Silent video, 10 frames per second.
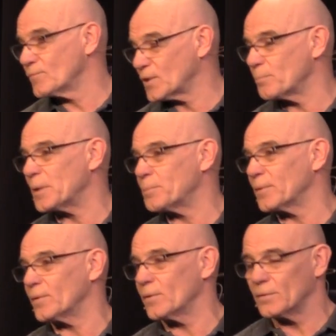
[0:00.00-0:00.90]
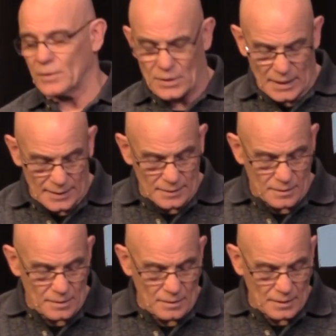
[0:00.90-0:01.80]
some people are,
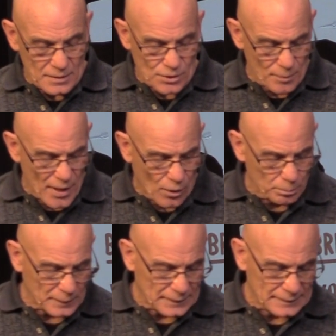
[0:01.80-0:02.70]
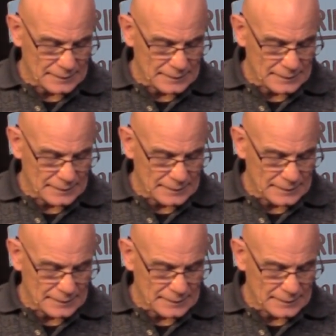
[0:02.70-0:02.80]
need some help.